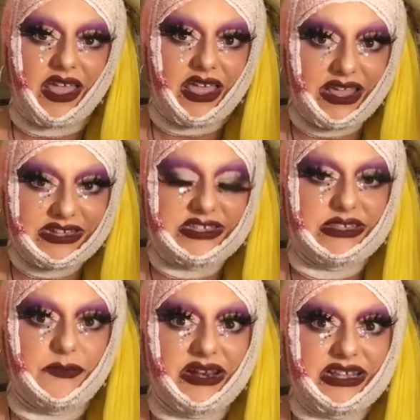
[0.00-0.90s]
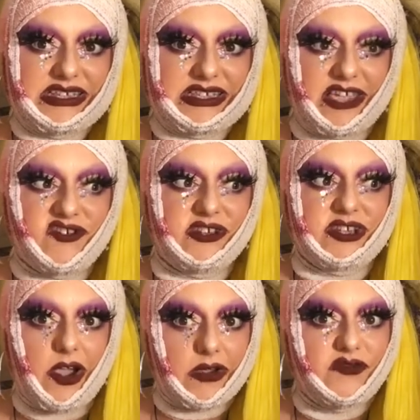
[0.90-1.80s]
into the police station
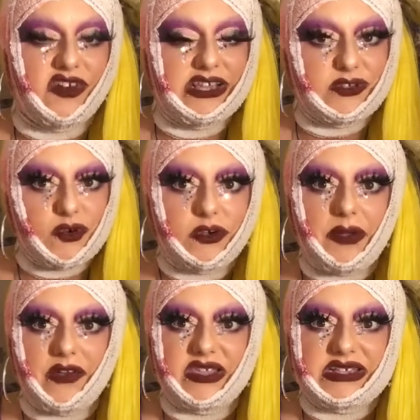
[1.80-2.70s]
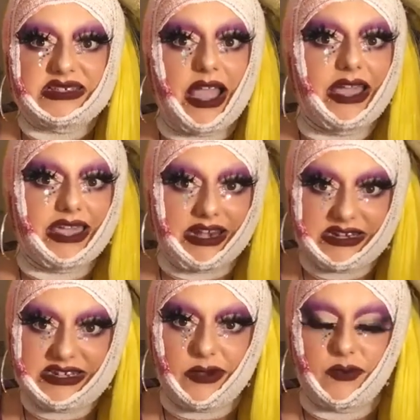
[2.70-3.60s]
to hopefully talk about this and get
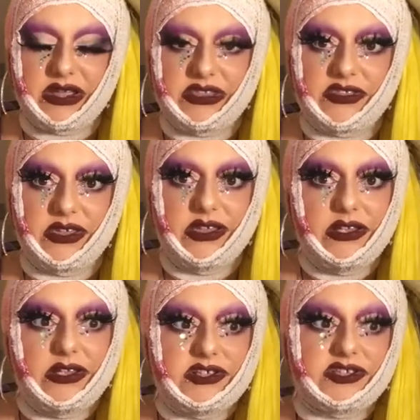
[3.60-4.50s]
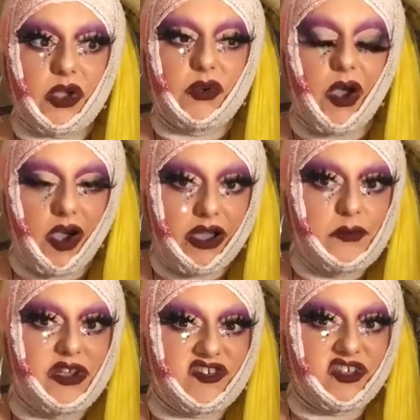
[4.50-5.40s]
it dealt with. So I'm
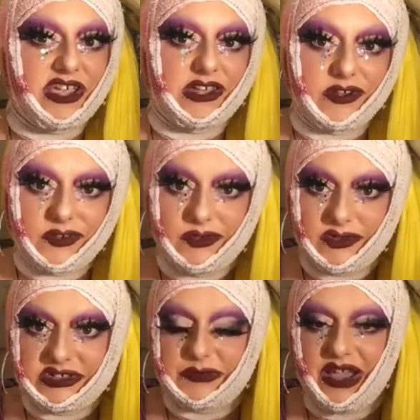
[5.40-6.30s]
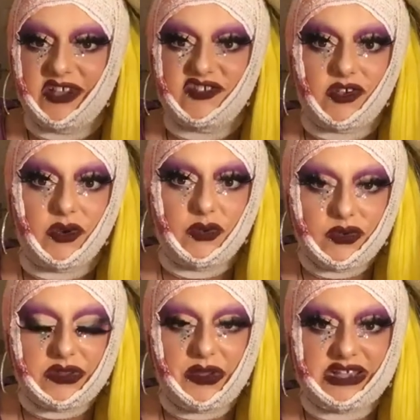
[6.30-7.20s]
wishing Noor Dabash all
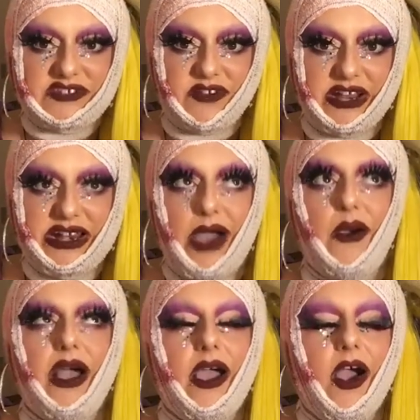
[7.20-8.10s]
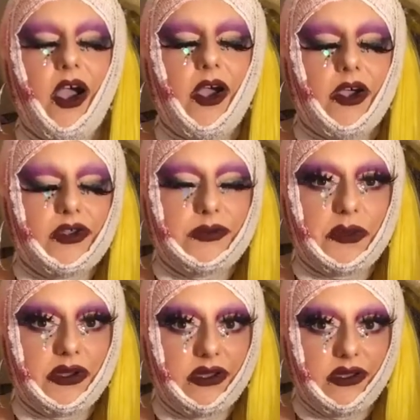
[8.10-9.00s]
the best right now. I hope,
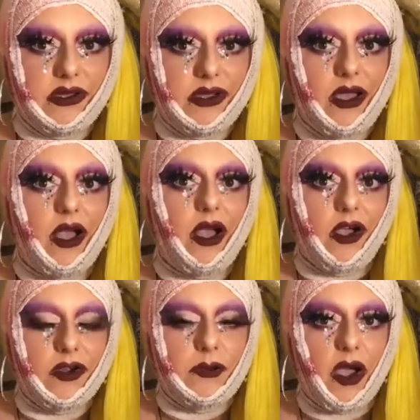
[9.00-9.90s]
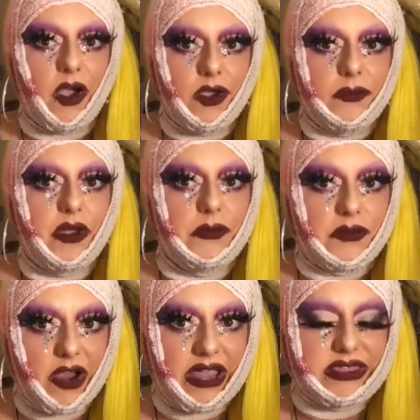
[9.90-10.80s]
hope, hope and
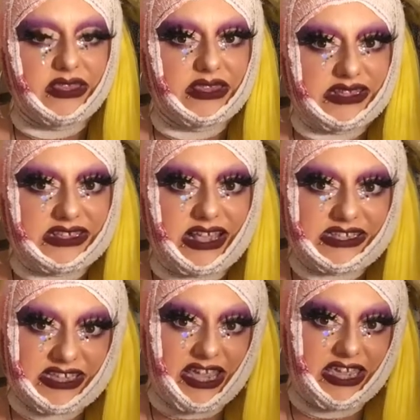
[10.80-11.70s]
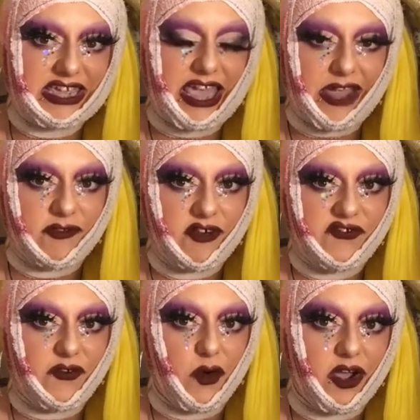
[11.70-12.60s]
pray that this gets taken care of
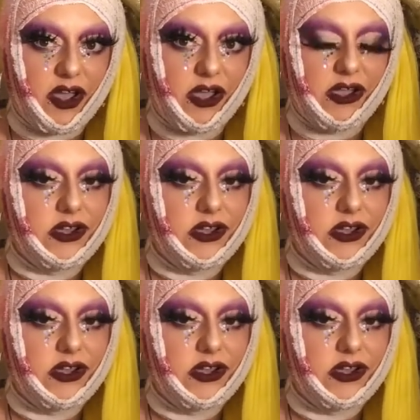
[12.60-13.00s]
for her.